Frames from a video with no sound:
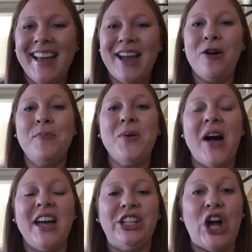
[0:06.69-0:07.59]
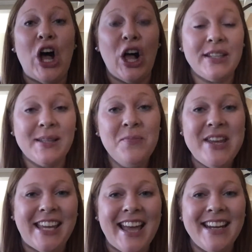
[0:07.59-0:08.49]
I hope you all had an awesome
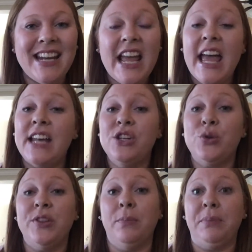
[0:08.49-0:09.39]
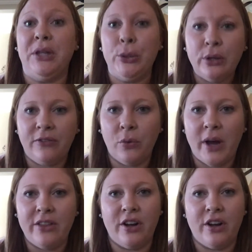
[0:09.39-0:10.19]
weekend and enjoyed the beautiful weather,